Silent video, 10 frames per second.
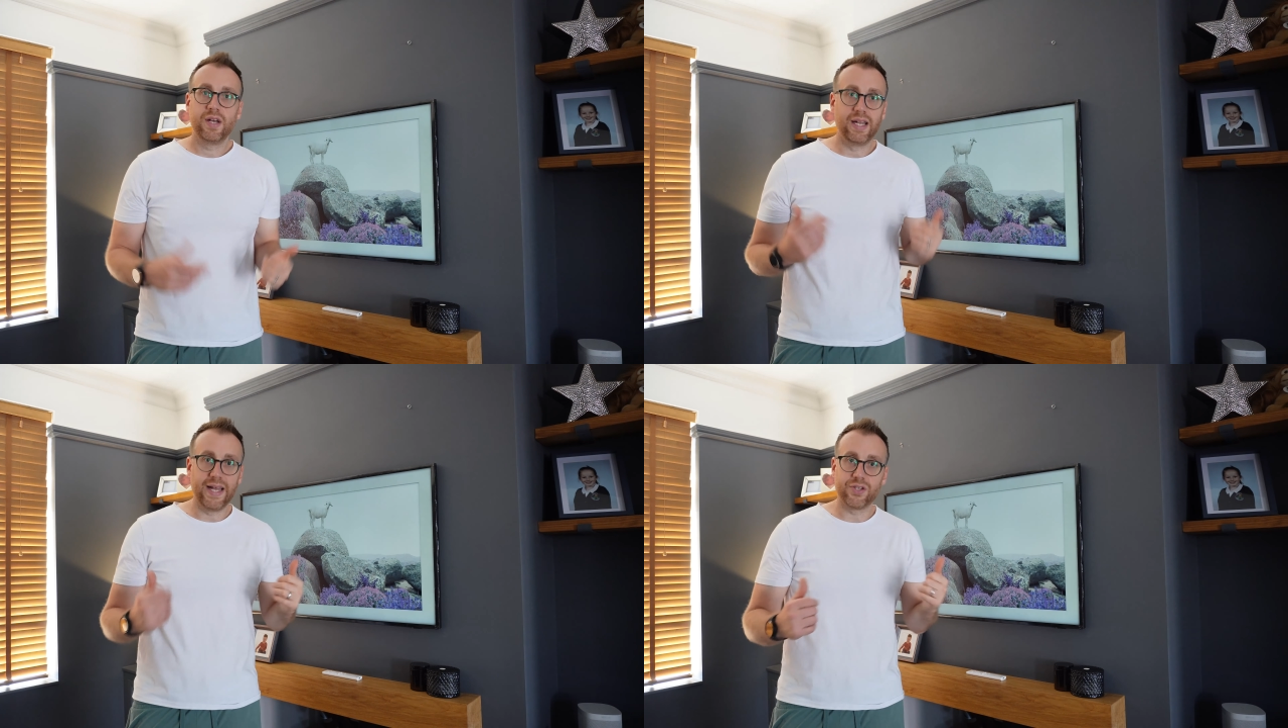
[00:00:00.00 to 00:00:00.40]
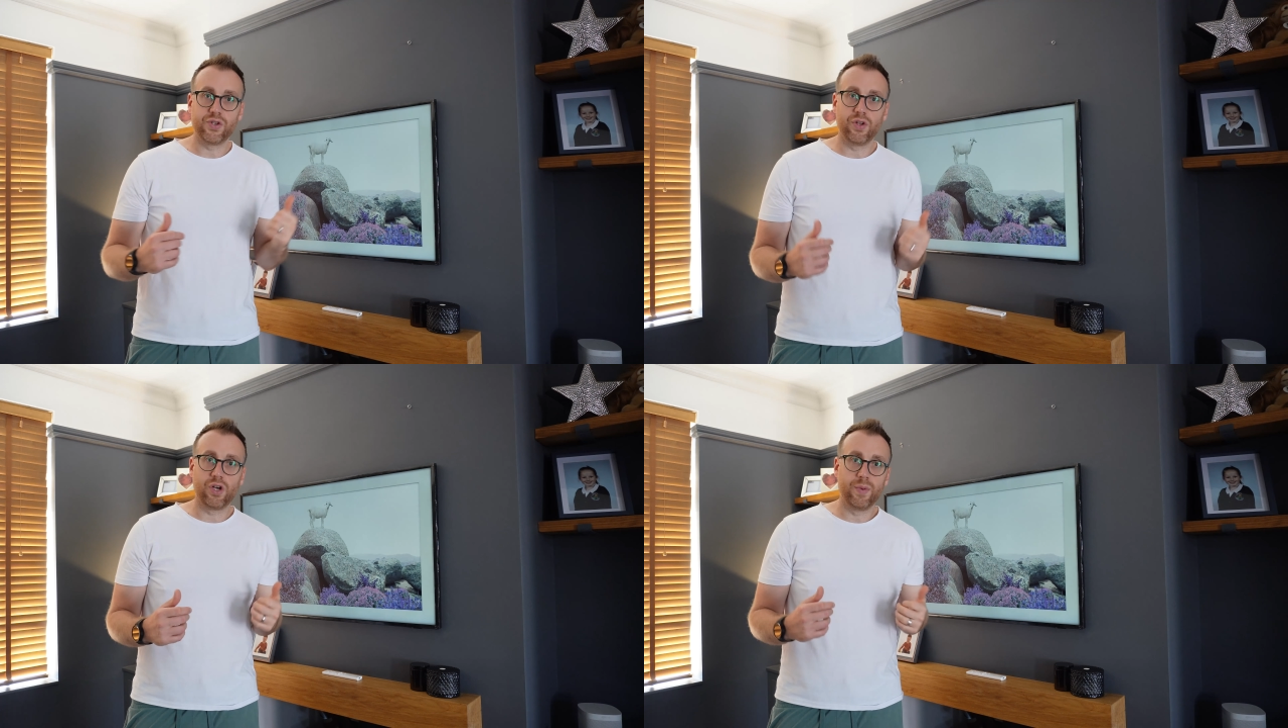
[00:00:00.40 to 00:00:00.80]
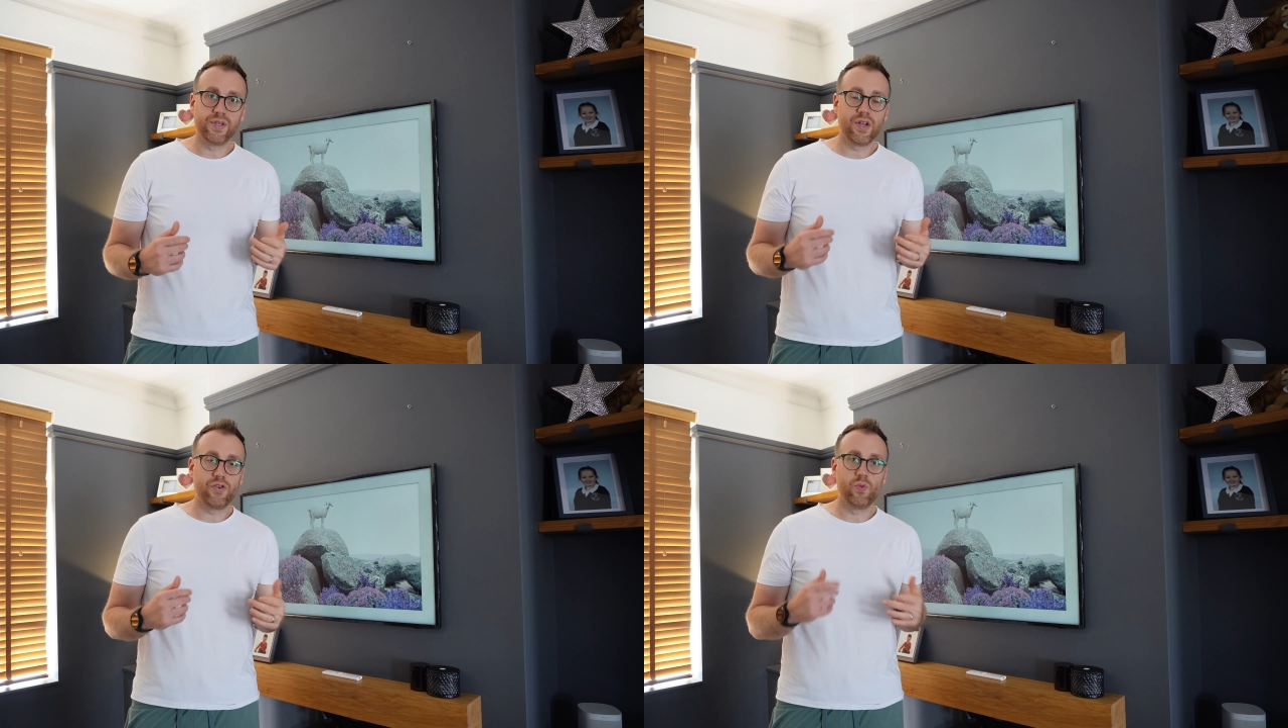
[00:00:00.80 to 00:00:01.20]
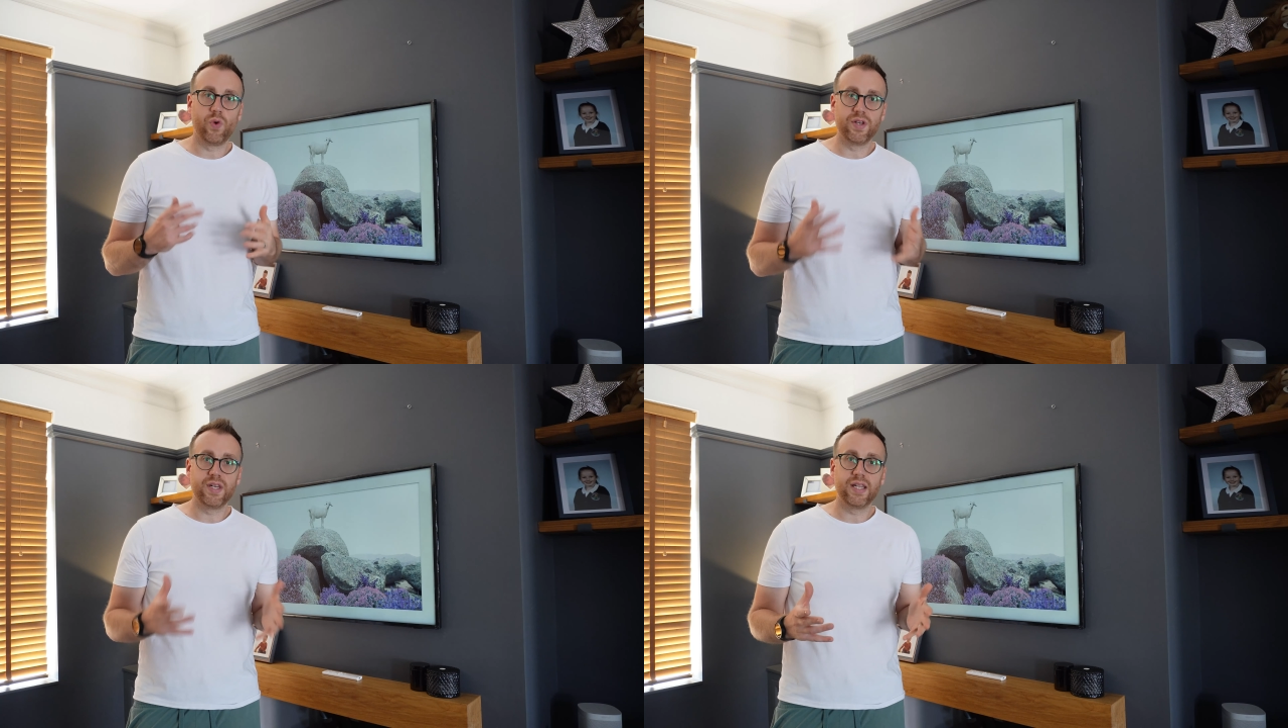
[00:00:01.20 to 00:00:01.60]
Let us know in the comment section
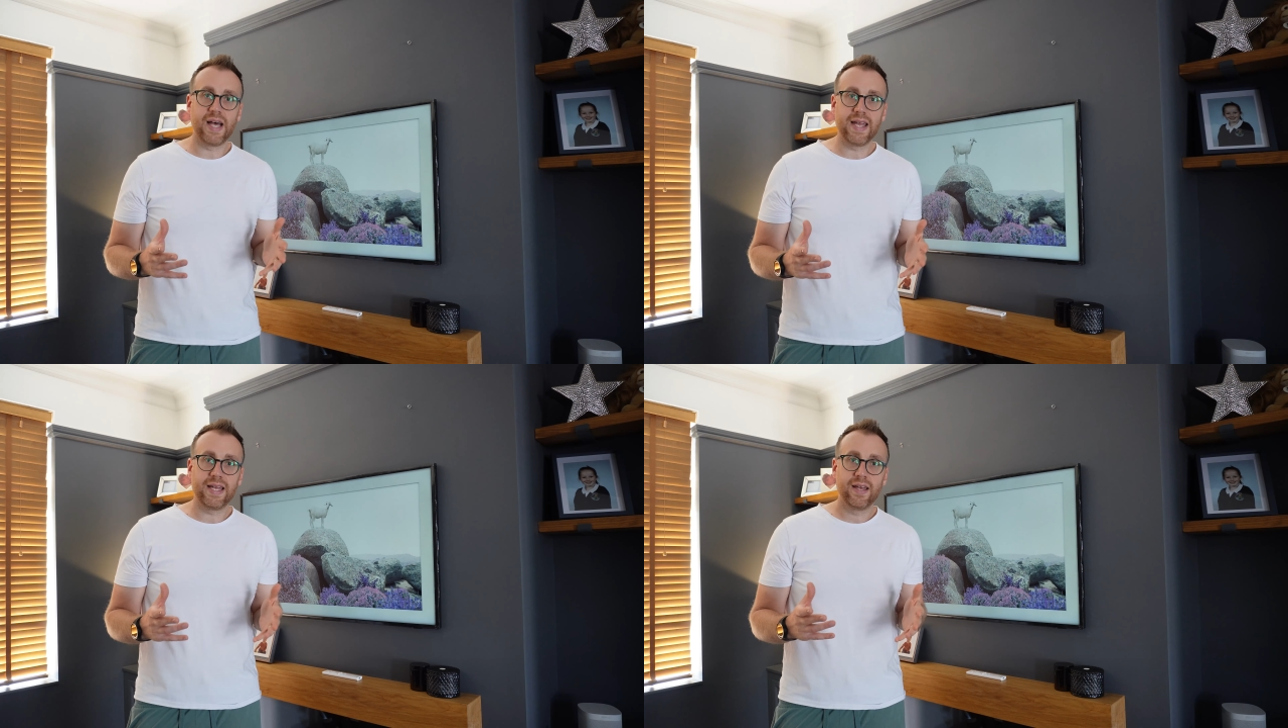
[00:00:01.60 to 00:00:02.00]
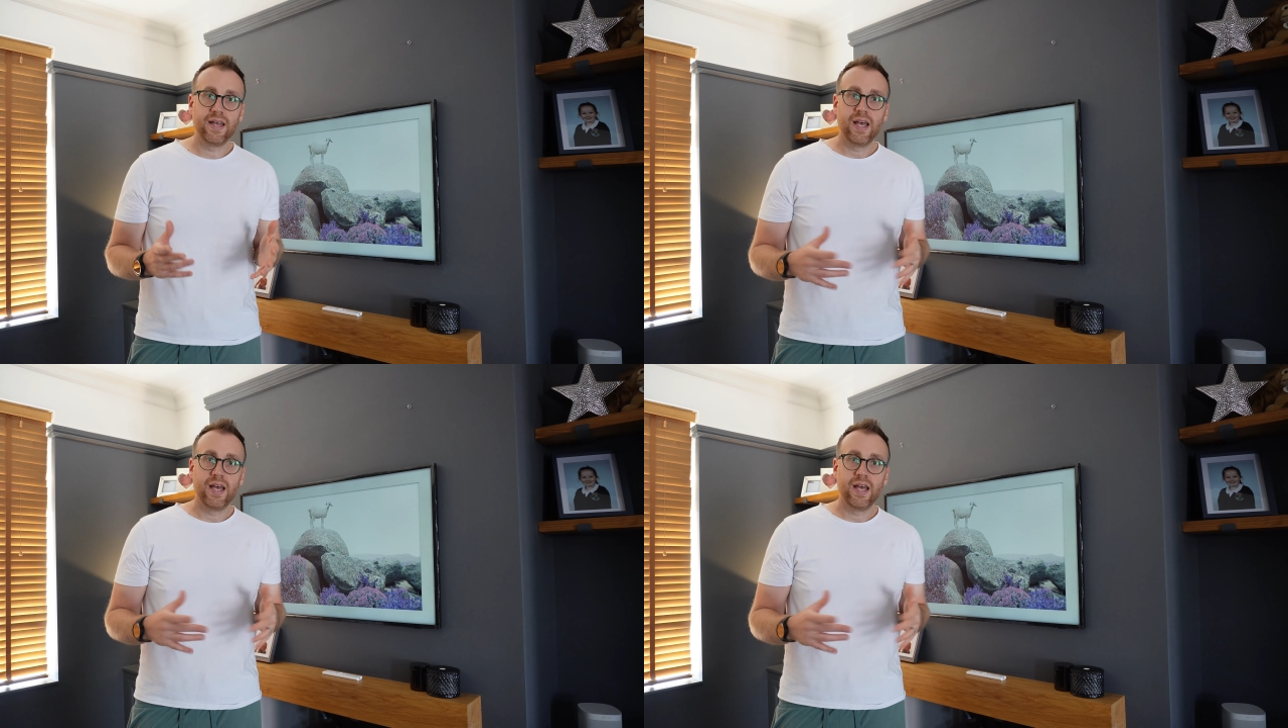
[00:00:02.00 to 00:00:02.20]
what you didn't like.